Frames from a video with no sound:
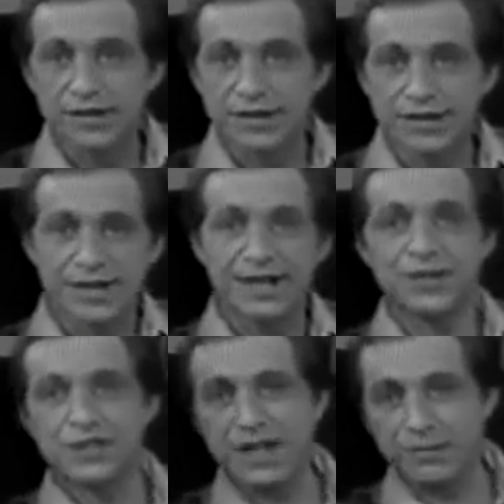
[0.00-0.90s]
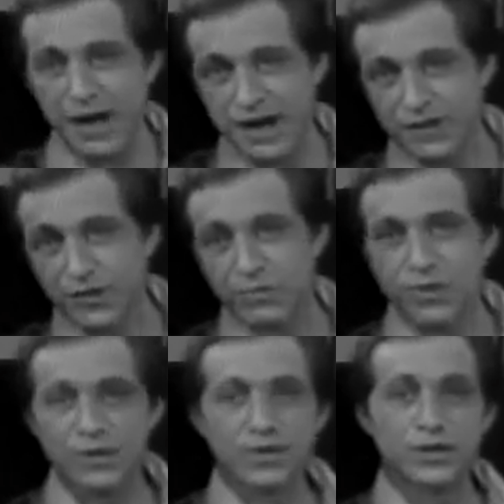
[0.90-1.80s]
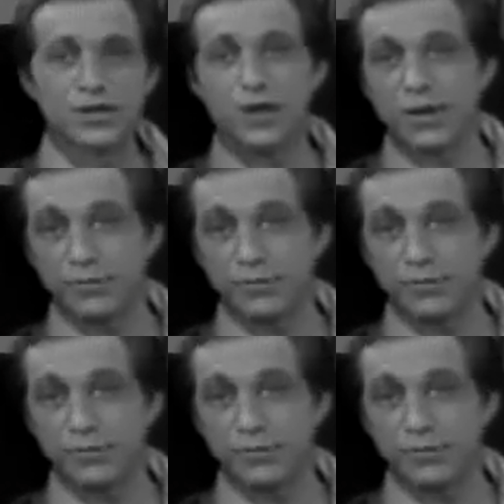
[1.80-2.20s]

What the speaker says: And today, the same kind of computer that took